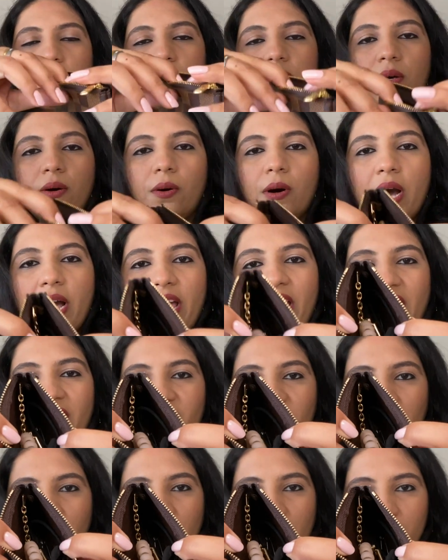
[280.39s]
So I
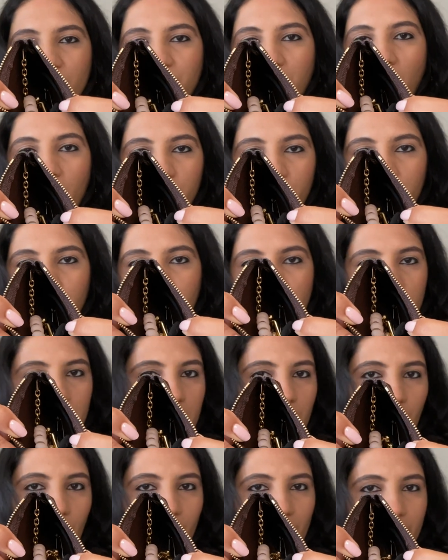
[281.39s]
have like bobby pins
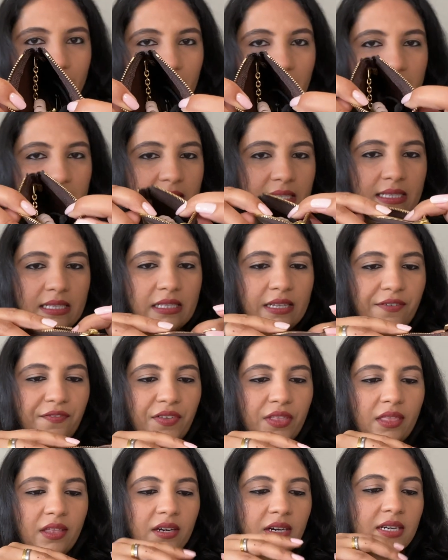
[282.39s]
and hair ties and stuff
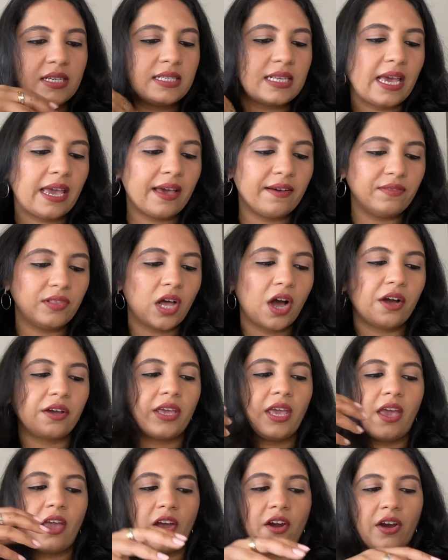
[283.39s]
in there because I have
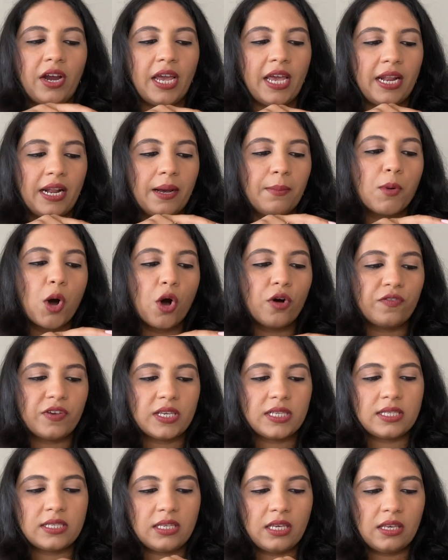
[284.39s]
long hair, and I'm
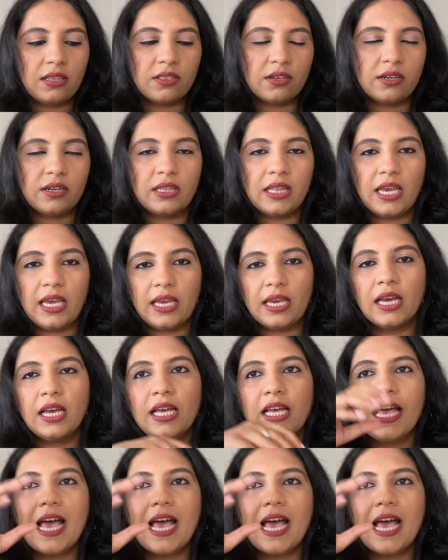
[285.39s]
always either like